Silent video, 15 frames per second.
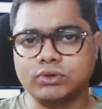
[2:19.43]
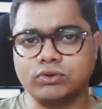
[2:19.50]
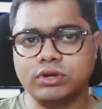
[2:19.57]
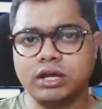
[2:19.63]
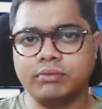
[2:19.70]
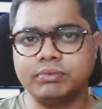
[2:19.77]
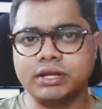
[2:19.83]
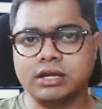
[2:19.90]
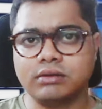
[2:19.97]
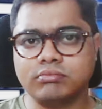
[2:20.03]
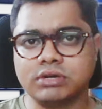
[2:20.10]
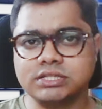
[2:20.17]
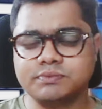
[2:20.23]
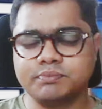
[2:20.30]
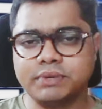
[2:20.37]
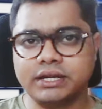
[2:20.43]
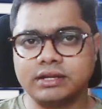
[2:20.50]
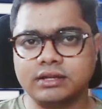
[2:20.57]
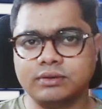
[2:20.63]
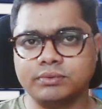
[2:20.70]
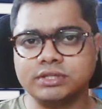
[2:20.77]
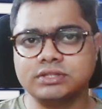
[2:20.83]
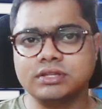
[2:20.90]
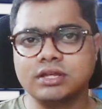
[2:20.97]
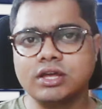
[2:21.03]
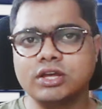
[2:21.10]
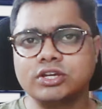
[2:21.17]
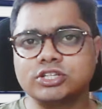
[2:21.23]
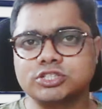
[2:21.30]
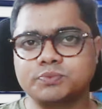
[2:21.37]
could have done much better with
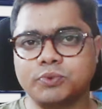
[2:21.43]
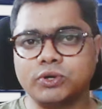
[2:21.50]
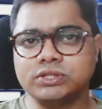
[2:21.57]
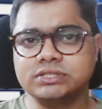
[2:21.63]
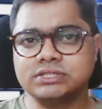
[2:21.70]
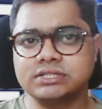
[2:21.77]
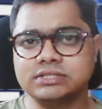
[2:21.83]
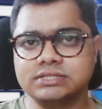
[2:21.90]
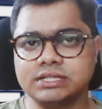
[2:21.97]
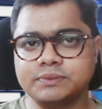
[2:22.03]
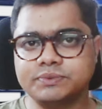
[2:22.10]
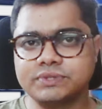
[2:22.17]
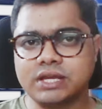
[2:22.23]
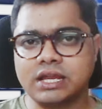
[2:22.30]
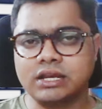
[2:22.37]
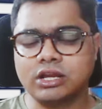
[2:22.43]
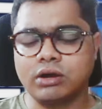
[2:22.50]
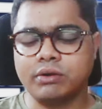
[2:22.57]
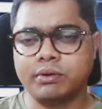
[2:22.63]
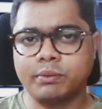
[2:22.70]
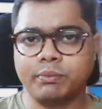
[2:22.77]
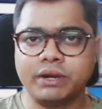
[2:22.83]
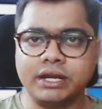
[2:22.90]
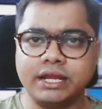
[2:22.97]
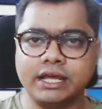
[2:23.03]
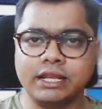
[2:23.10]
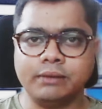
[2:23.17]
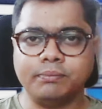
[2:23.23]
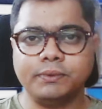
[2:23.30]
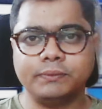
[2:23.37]
sponsorships and government
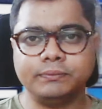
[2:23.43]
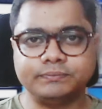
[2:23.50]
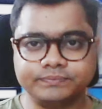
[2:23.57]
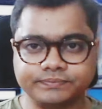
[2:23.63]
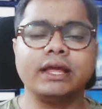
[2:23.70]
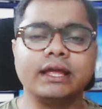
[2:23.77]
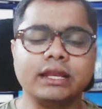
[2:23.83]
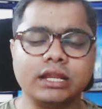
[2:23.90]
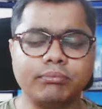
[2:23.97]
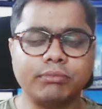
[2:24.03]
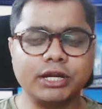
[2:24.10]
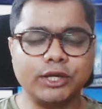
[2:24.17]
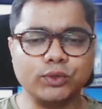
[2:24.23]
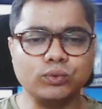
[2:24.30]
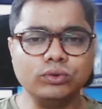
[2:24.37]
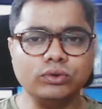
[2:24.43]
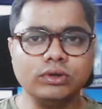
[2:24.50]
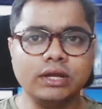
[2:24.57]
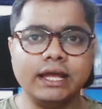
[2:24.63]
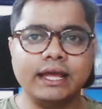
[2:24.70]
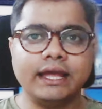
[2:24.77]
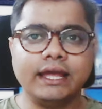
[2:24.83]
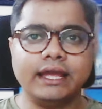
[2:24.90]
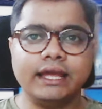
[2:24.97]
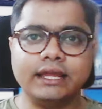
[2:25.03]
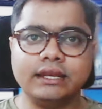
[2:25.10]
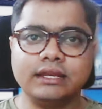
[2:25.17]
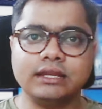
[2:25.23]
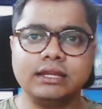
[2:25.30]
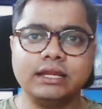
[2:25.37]
help. Number 2,
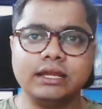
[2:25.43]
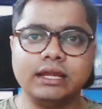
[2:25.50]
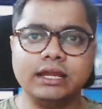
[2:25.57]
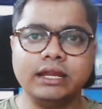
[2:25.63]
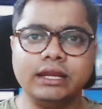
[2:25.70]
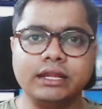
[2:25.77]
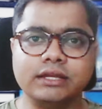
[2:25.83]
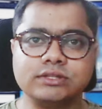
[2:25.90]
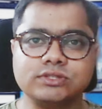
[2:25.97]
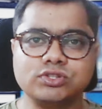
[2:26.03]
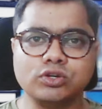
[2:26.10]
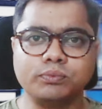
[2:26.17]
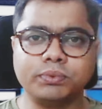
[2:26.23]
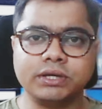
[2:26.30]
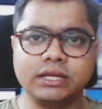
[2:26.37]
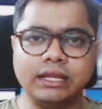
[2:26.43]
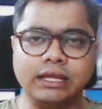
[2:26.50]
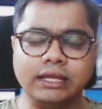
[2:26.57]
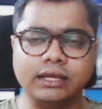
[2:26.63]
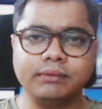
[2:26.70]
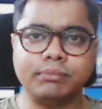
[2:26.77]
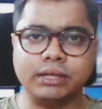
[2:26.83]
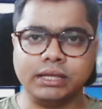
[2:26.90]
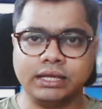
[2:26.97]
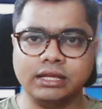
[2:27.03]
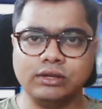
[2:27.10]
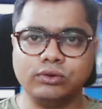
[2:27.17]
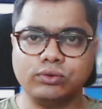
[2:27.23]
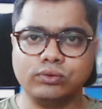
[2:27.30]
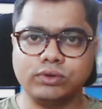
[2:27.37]
in Indian Super League,
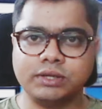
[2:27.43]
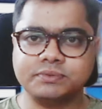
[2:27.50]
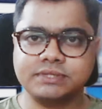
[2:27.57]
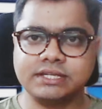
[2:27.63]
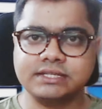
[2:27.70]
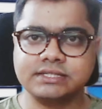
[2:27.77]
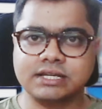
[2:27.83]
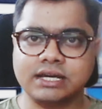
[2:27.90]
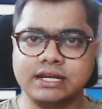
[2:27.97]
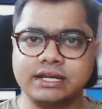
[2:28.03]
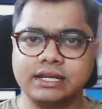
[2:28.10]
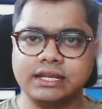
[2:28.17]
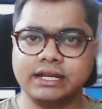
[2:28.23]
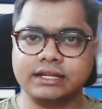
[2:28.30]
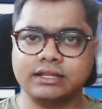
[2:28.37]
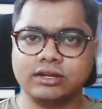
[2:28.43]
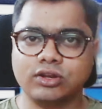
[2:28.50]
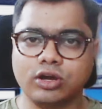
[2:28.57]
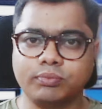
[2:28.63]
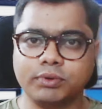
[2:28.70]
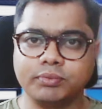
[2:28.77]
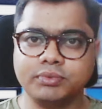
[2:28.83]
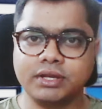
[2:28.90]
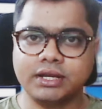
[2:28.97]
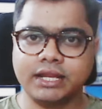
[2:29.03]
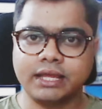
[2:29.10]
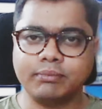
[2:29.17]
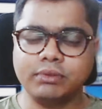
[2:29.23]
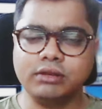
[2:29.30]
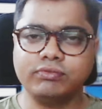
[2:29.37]
Bengaluru FC is currently at the top of the
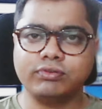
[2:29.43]
table,